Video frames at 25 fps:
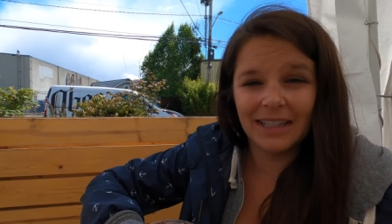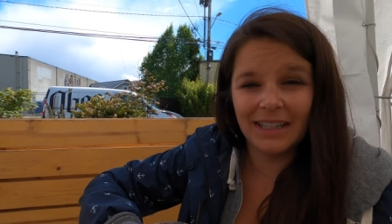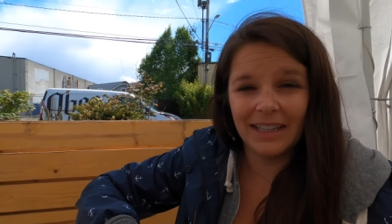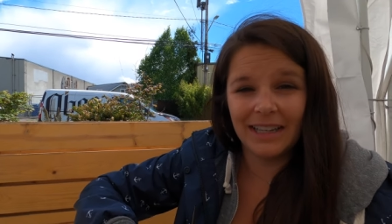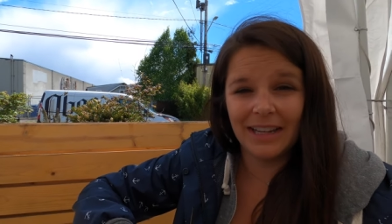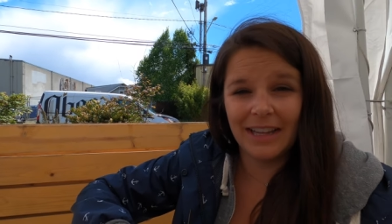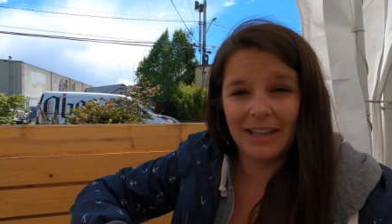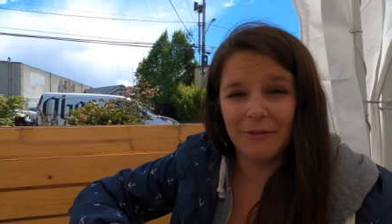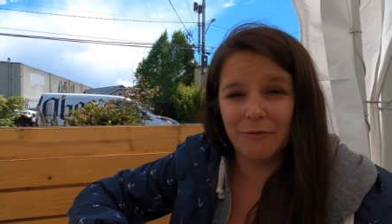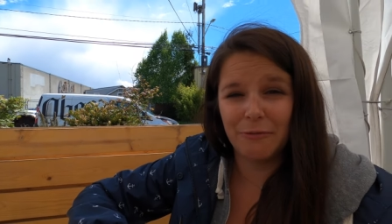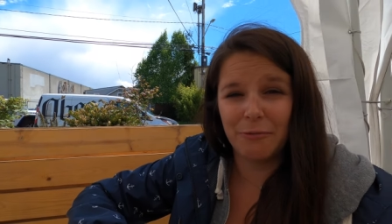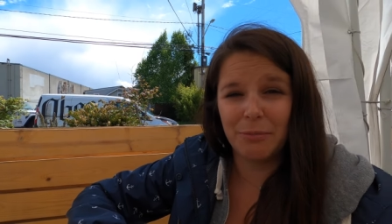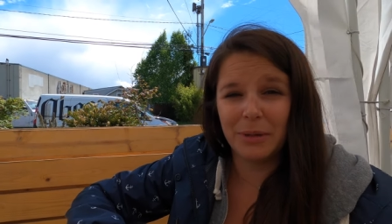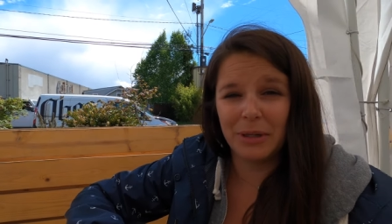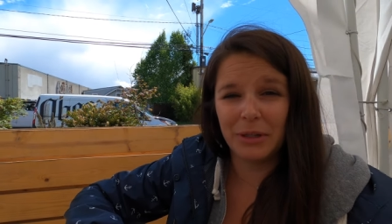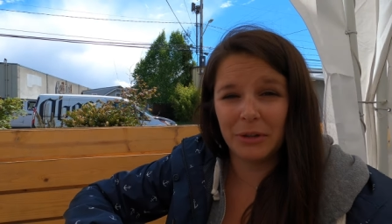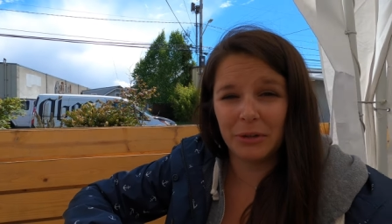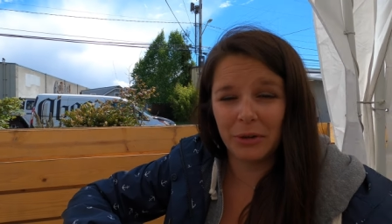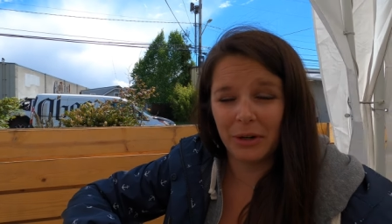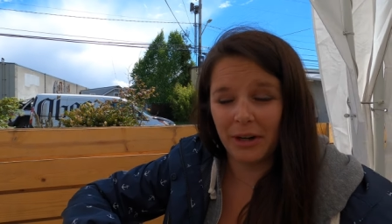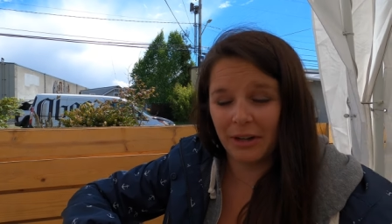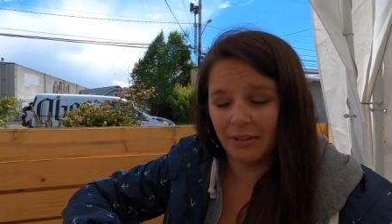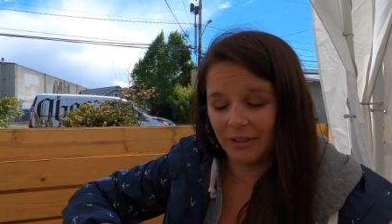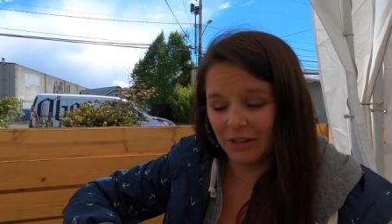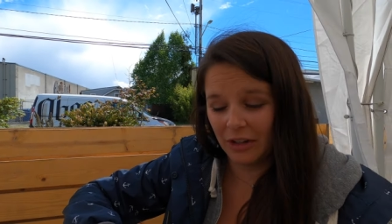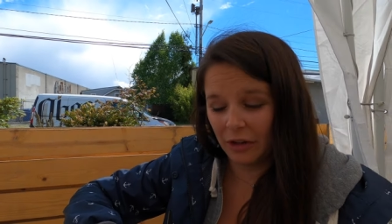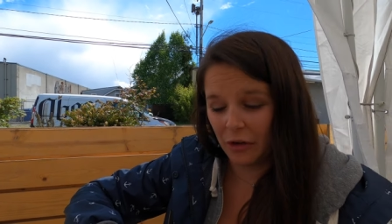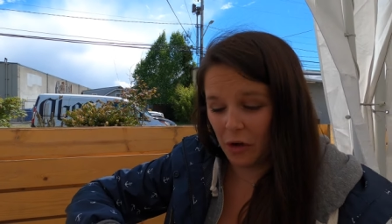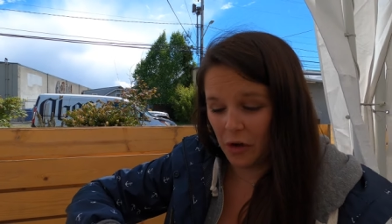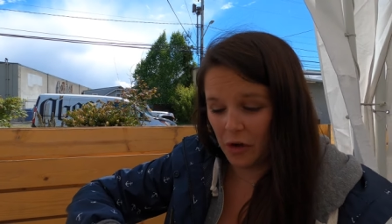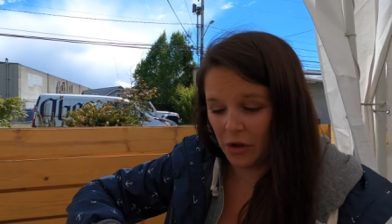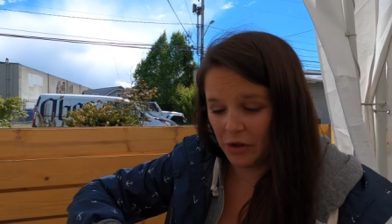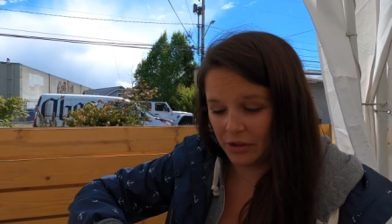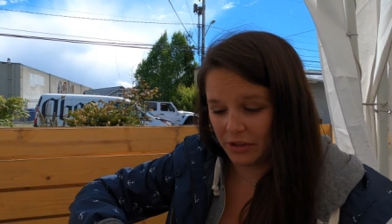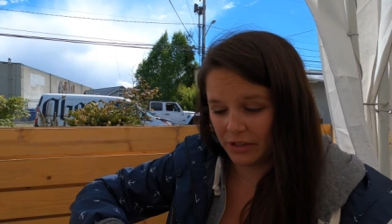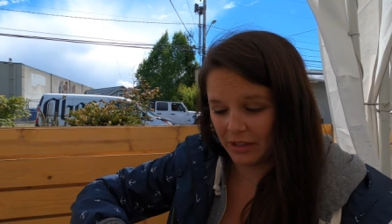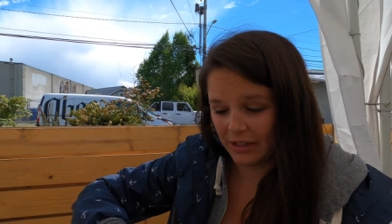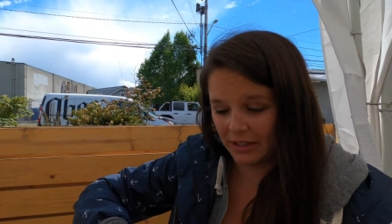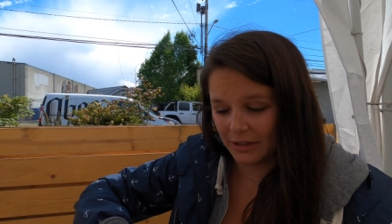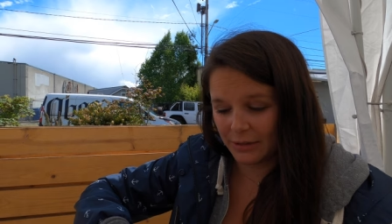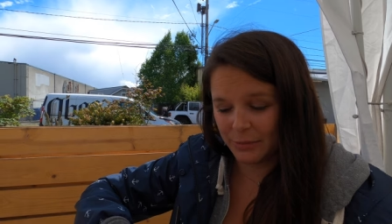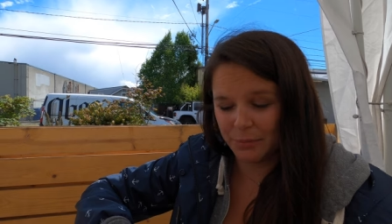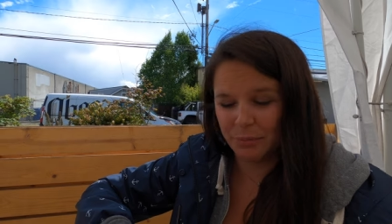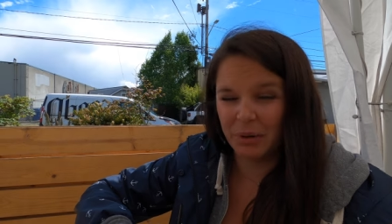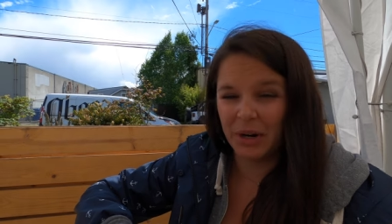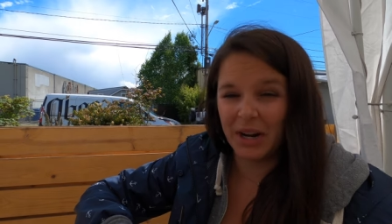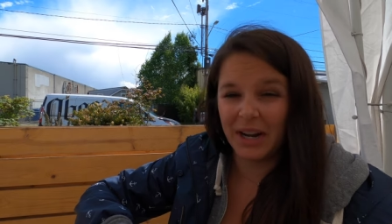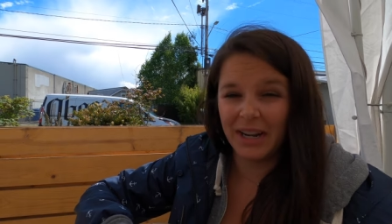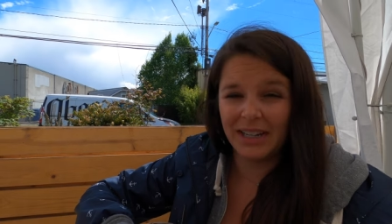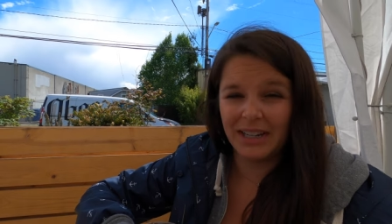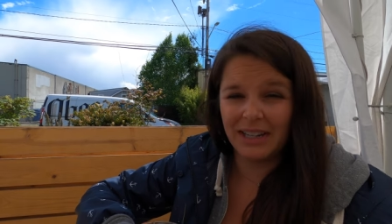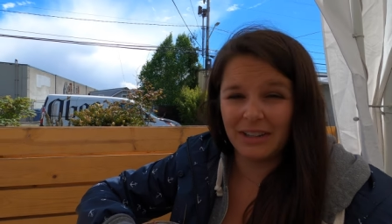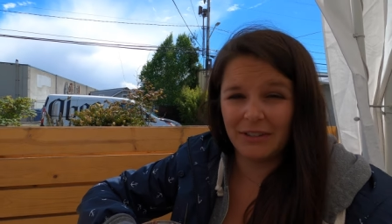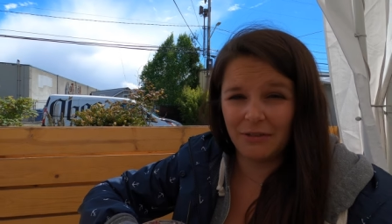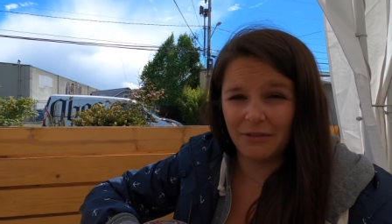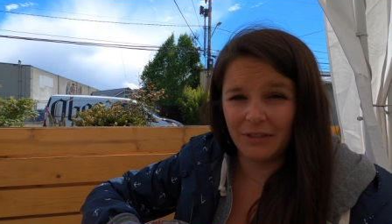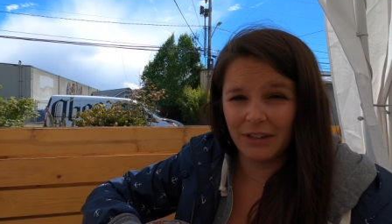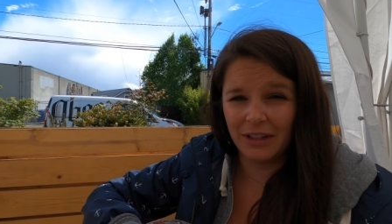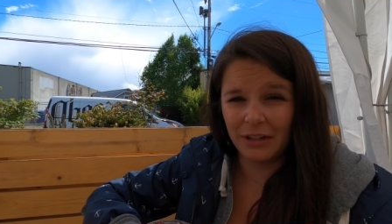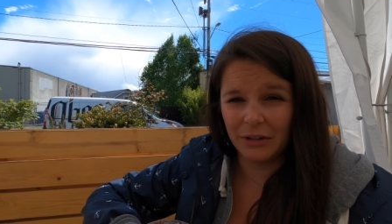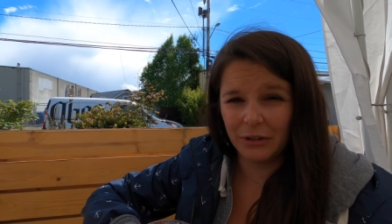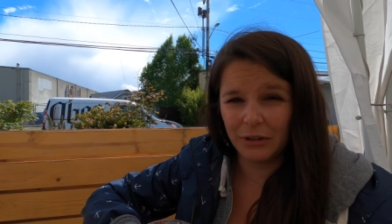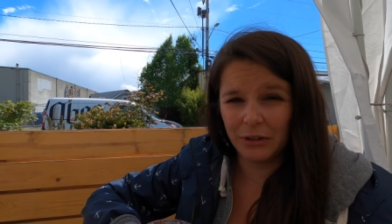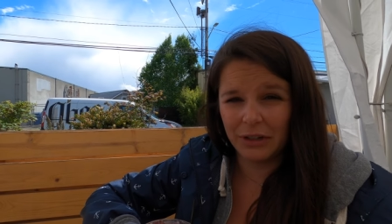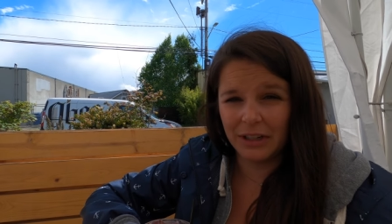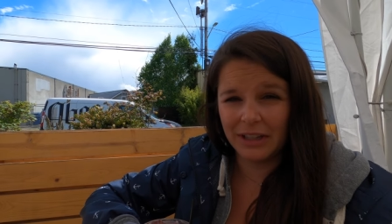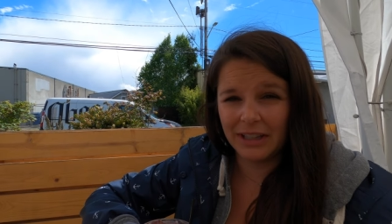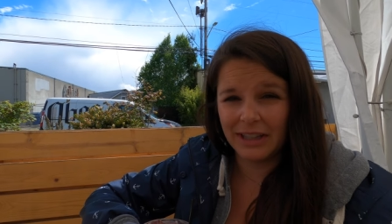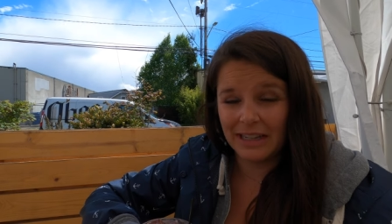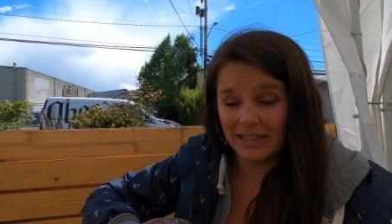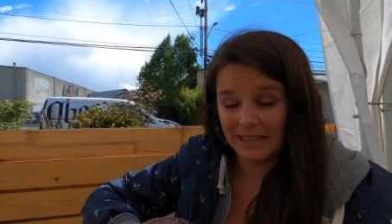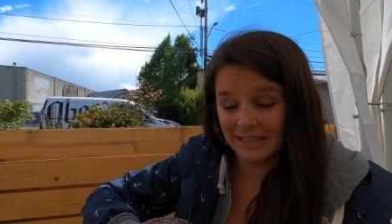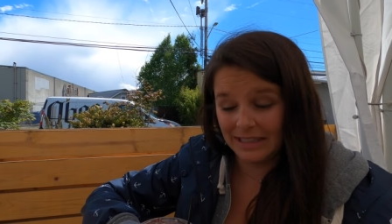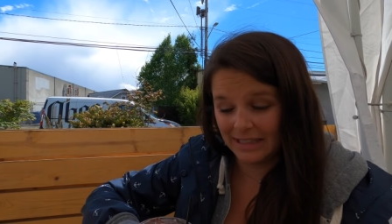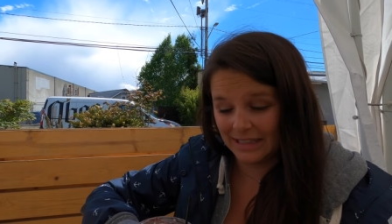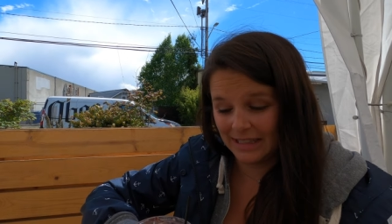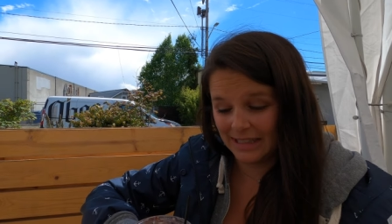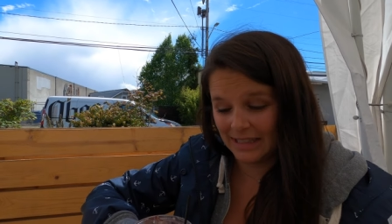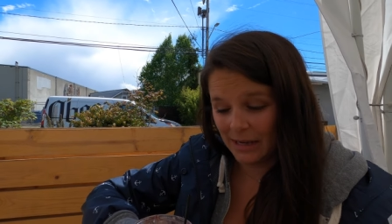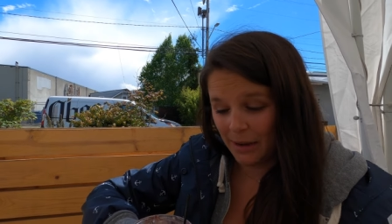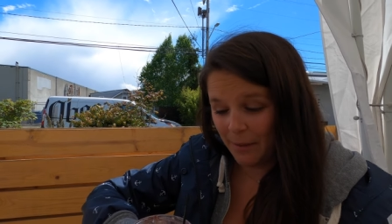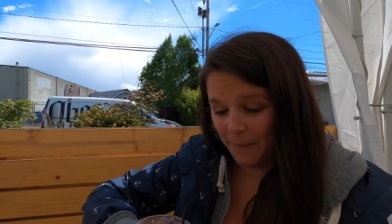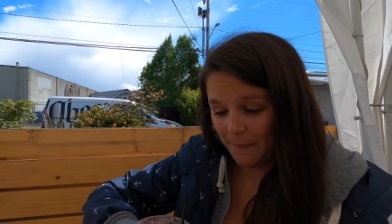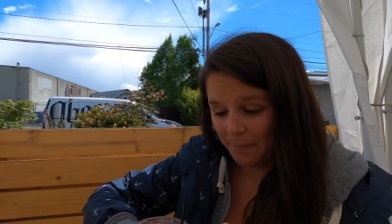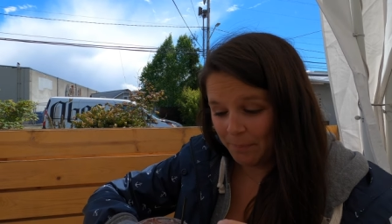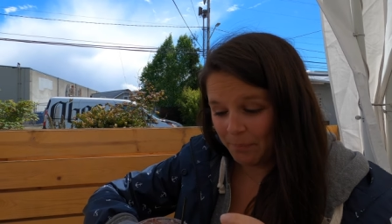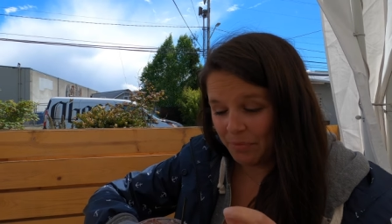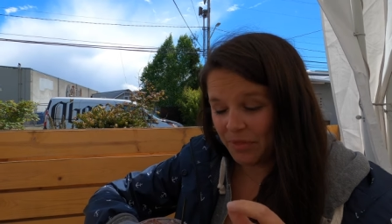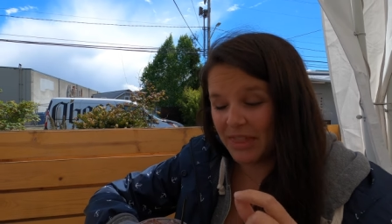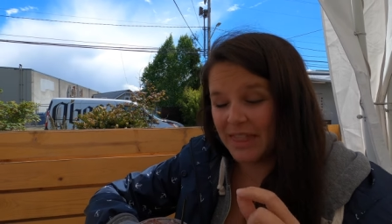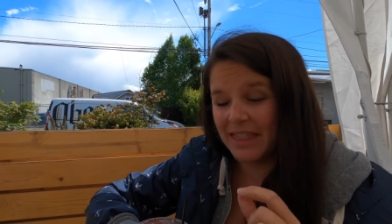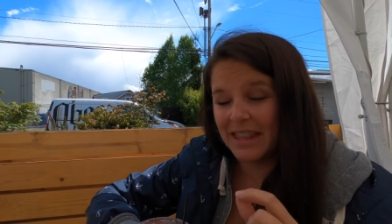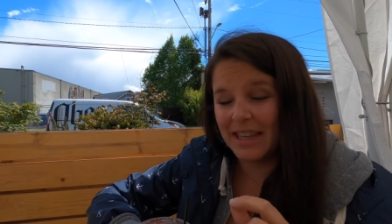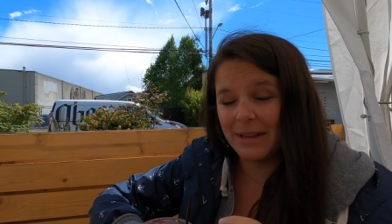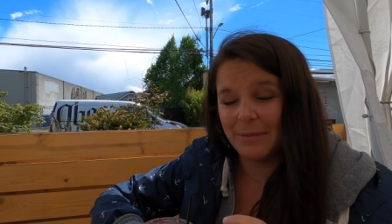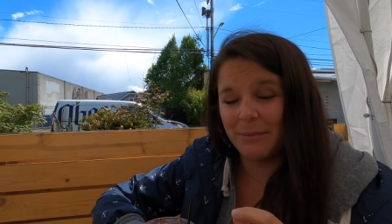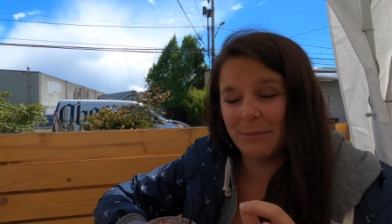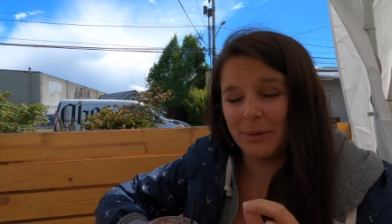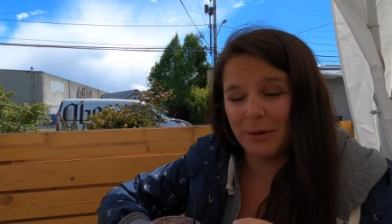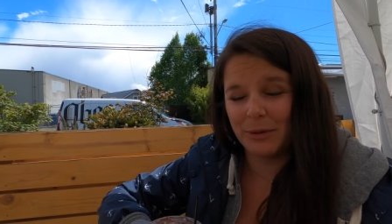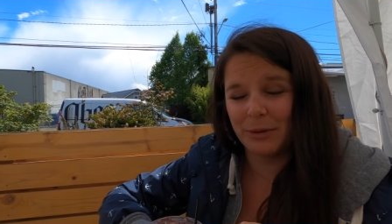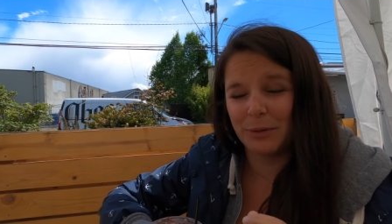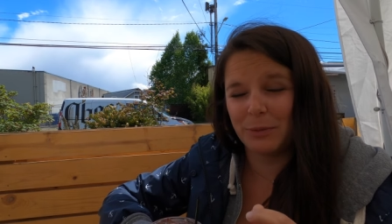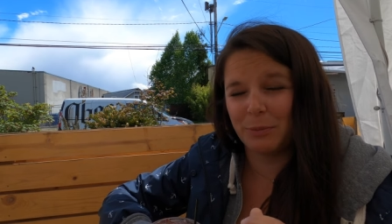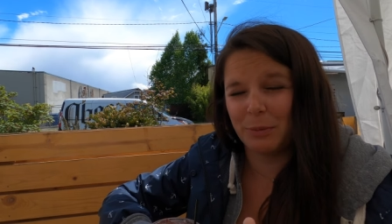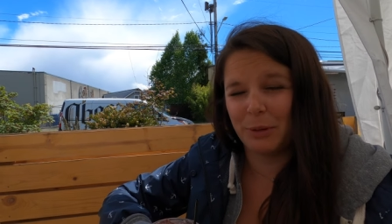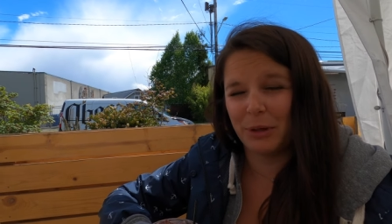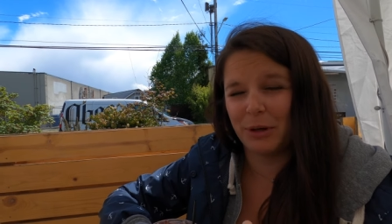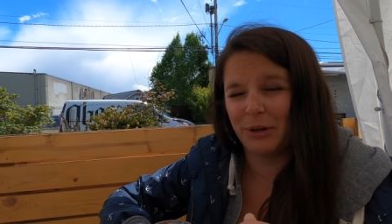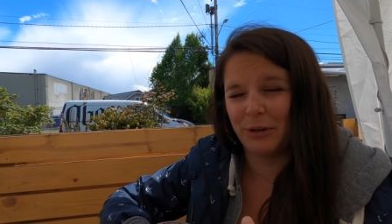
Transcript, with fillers: and I've been craving all things briny and vinegary. It's this is yeah. the most